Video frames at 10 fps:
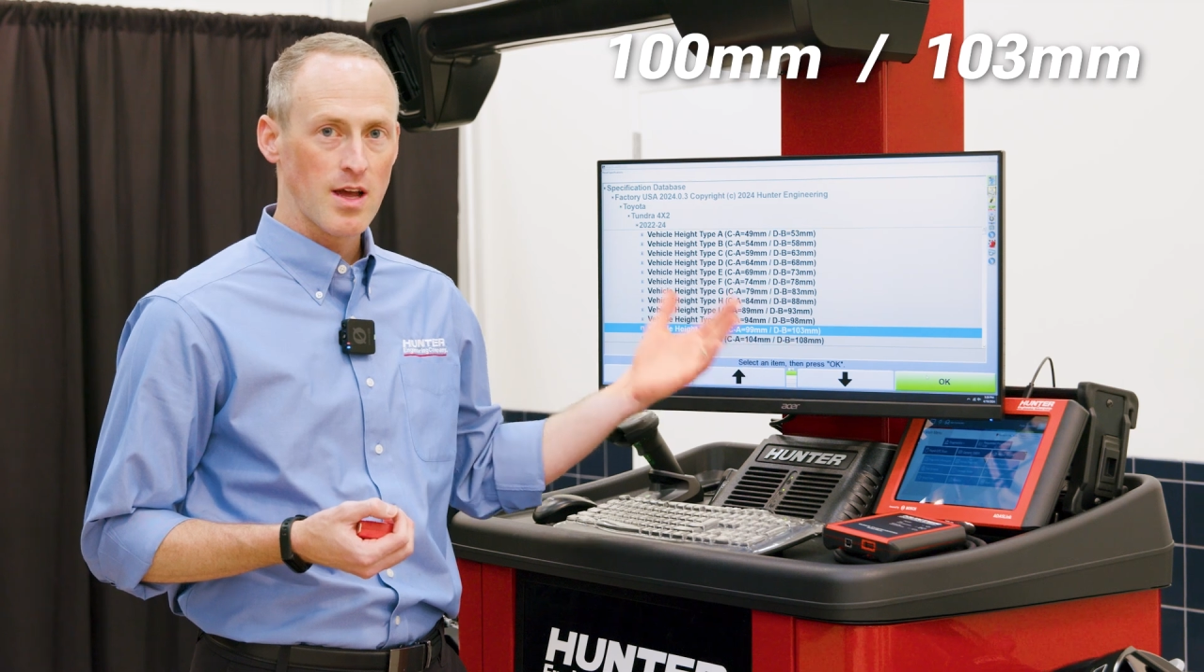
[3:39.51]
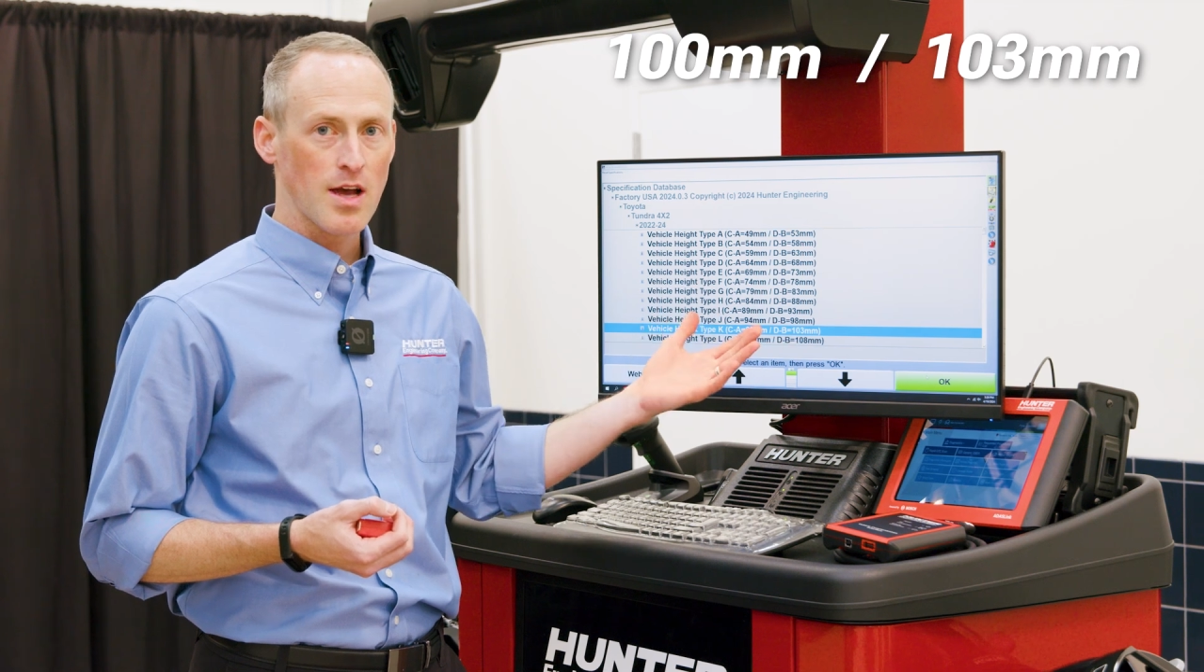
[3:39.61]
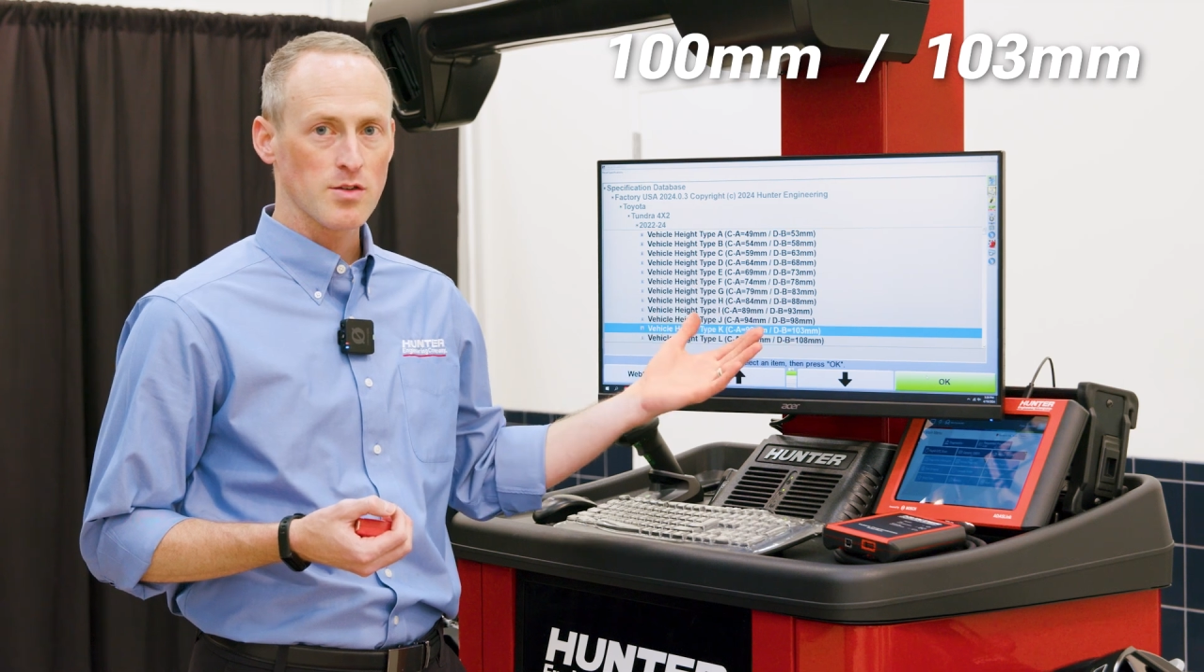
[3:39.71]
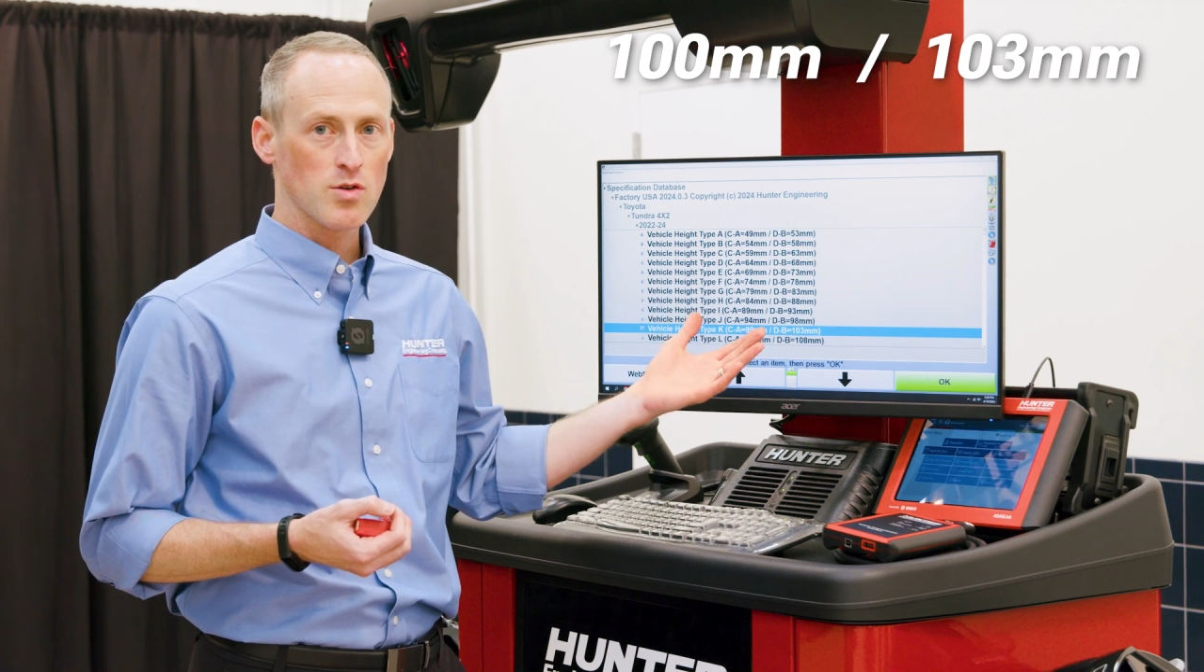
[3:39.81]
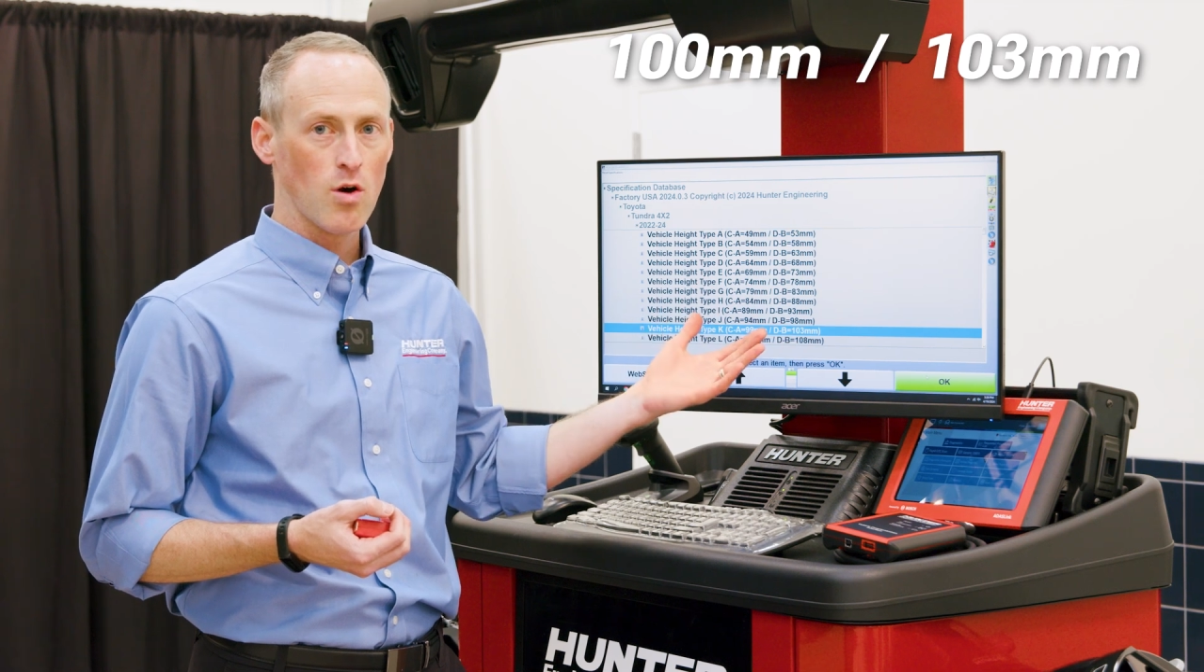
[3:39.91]

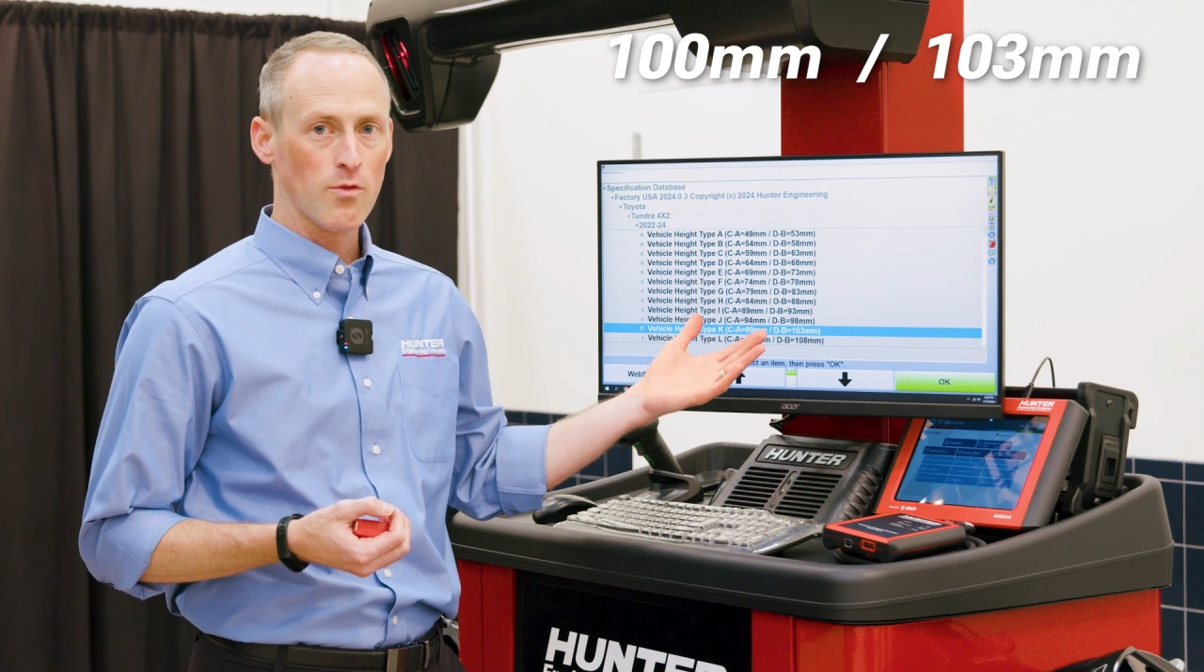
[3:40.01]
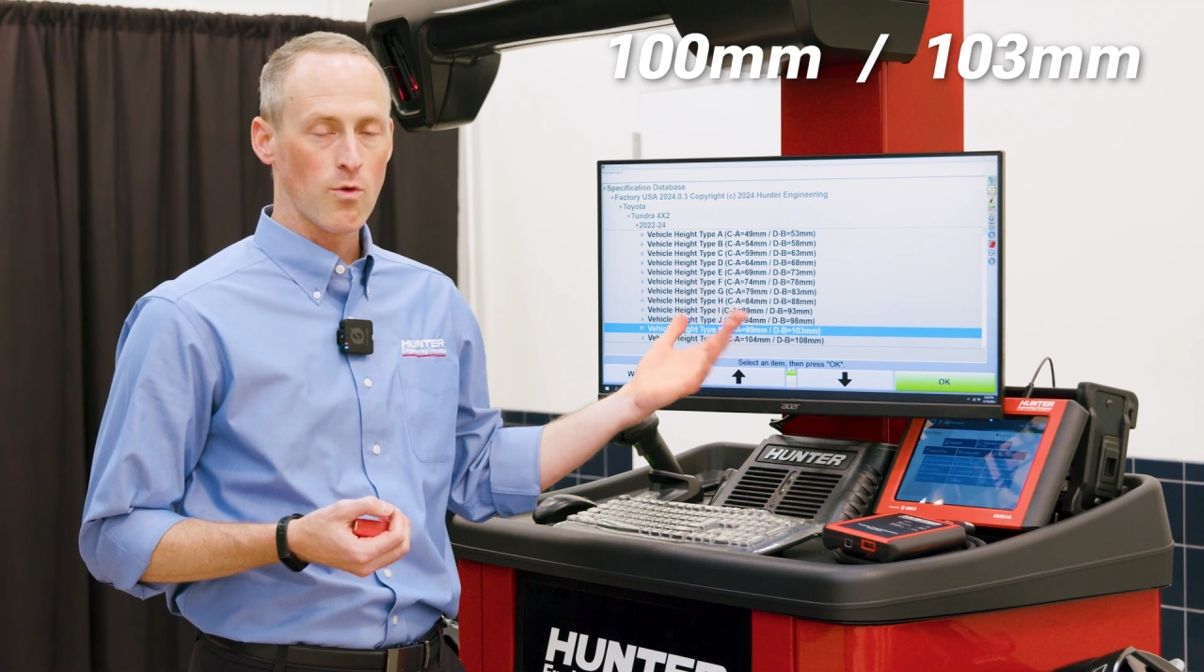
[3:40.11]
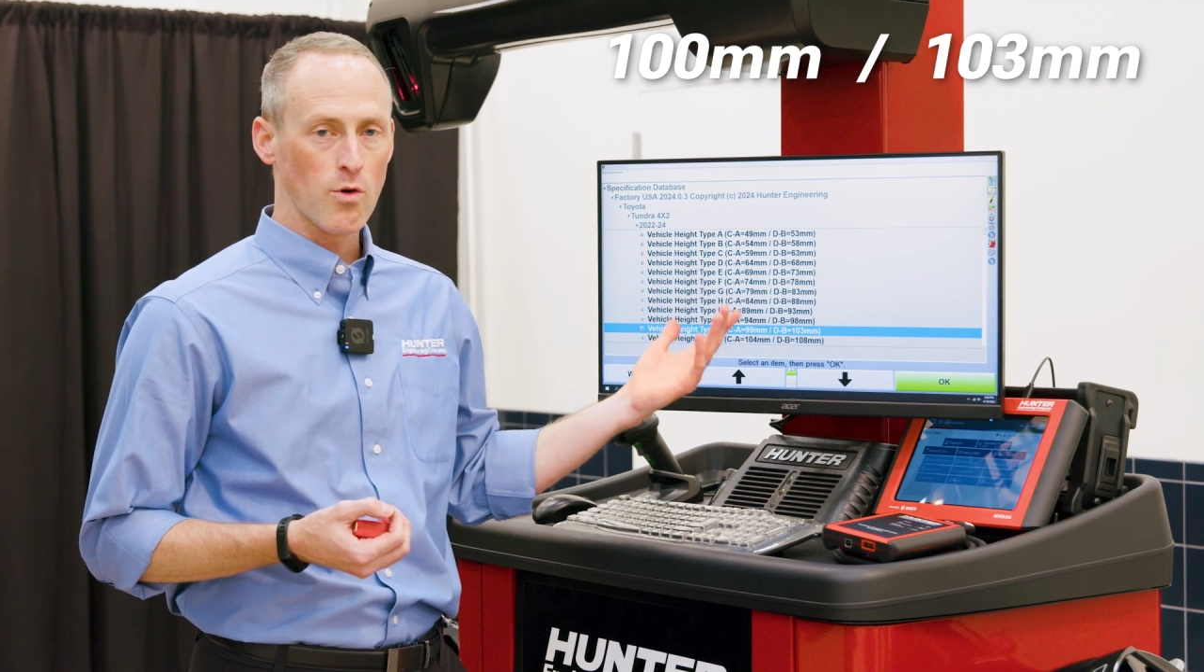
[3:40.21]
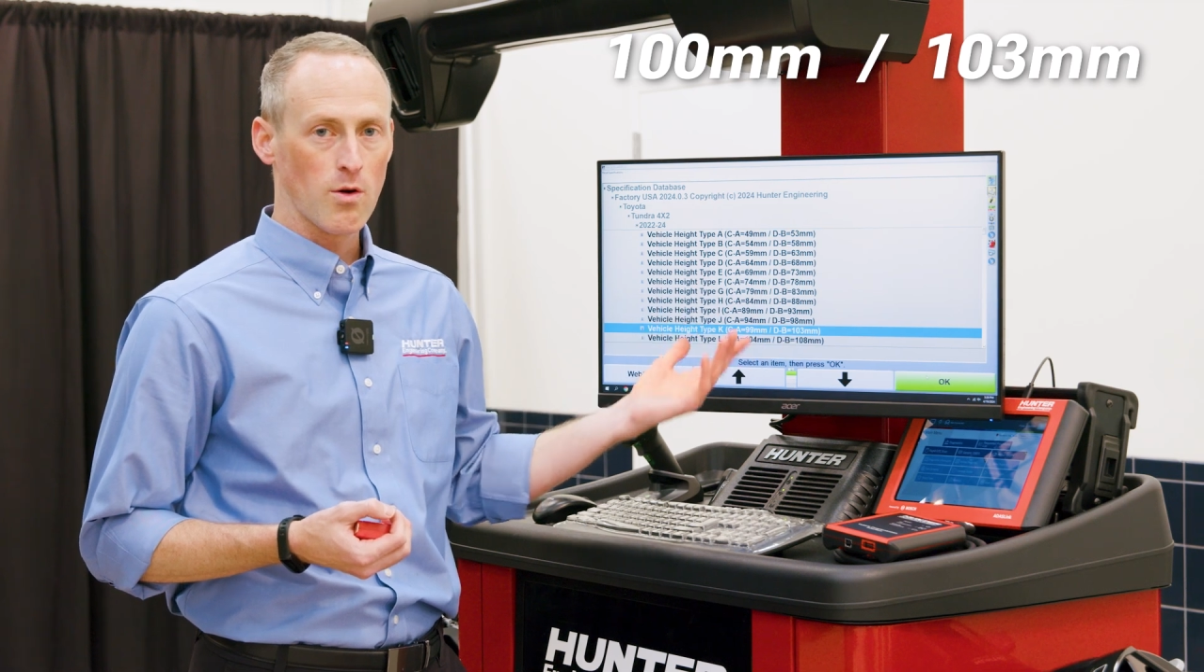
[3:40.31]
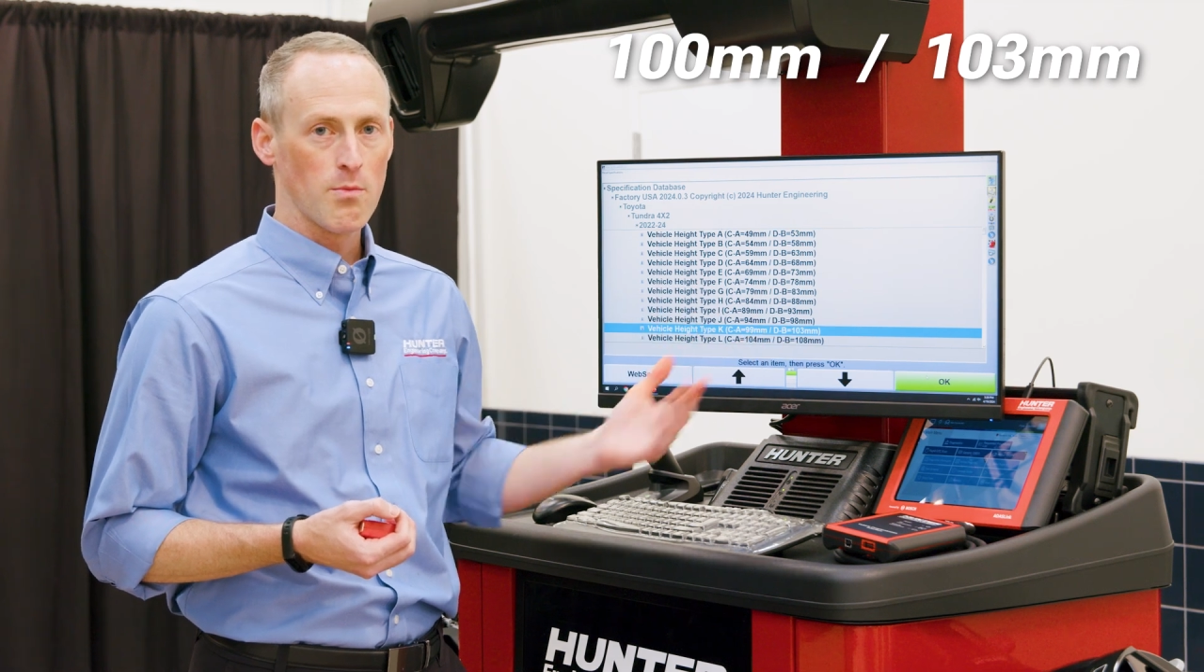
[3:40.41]
as called
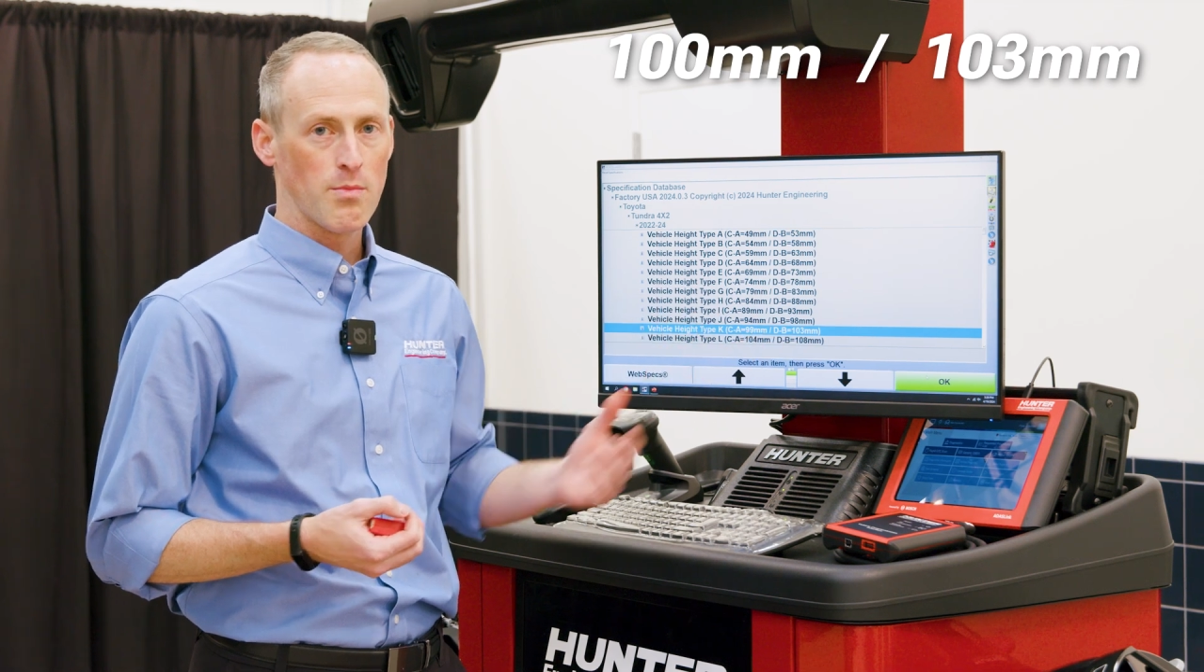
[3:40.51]
for